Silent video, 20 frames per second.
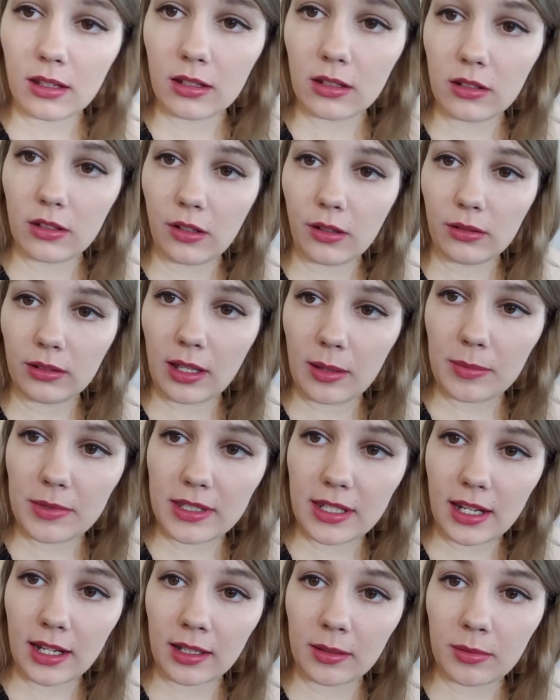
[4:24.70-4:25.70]
new
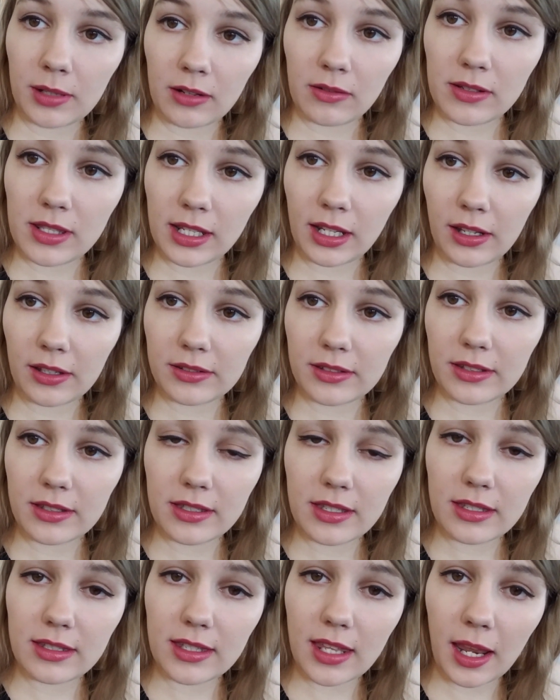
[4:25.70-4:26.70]
lipstick, but everything else is
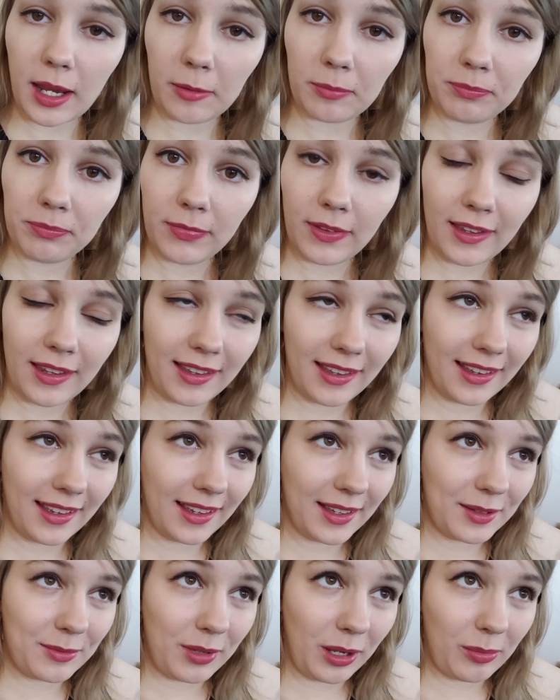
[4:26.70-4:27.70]
the same.
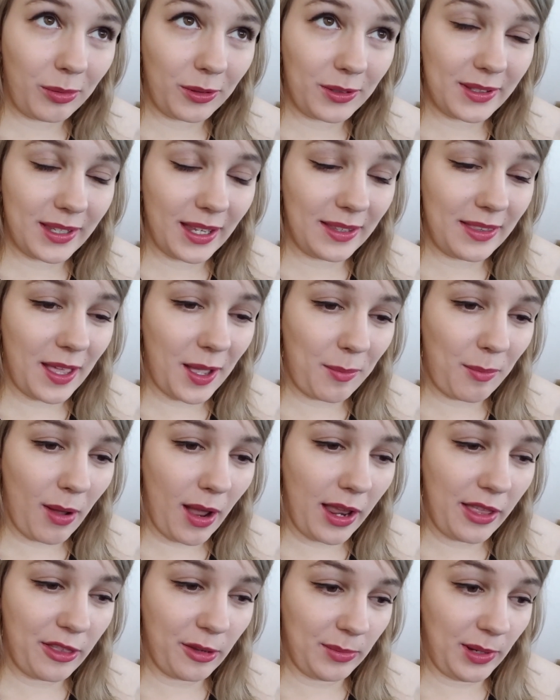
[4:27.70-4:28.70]
People said that
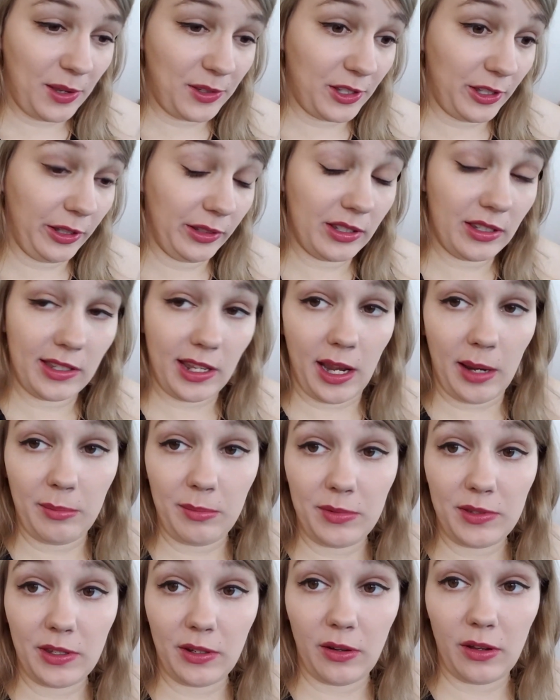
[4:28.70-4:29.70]
my thumbnails all look the same,
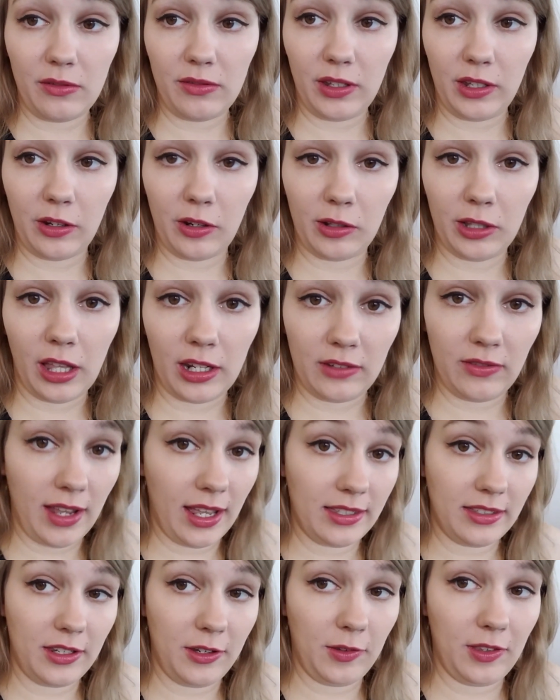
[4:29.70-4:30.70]
so I figure a lot of it
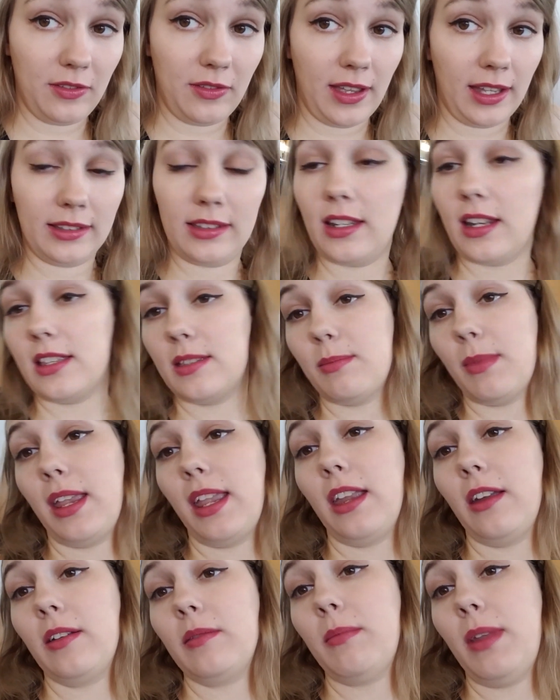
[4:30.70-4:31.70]
has to do with the fact that it's my
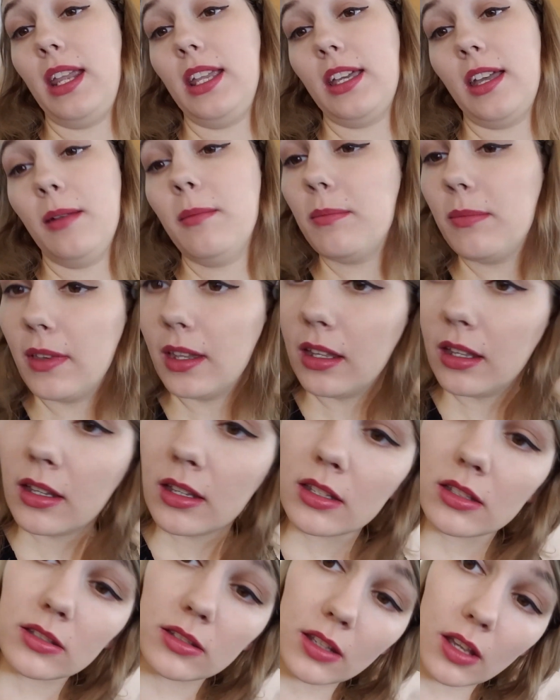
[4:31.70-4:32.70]
hair and makeup.
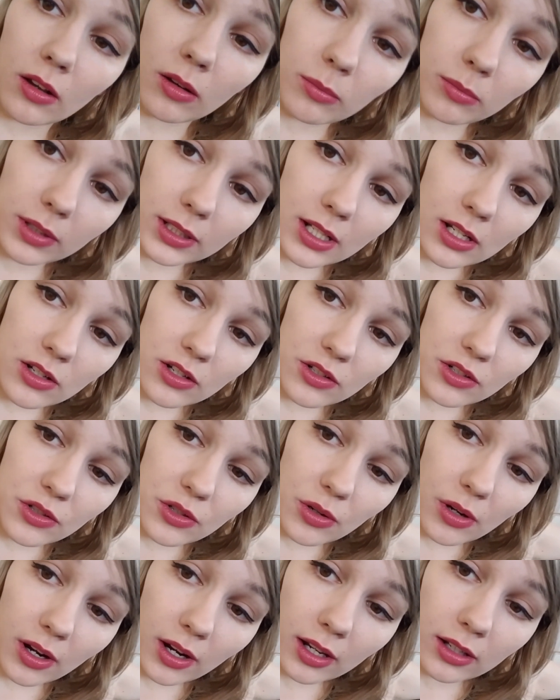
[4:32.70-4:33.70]
So I'm going to just
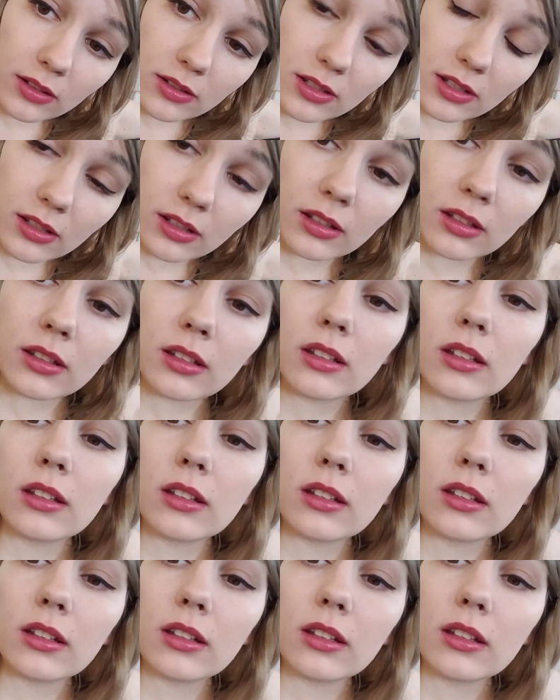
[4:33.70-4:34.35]
try to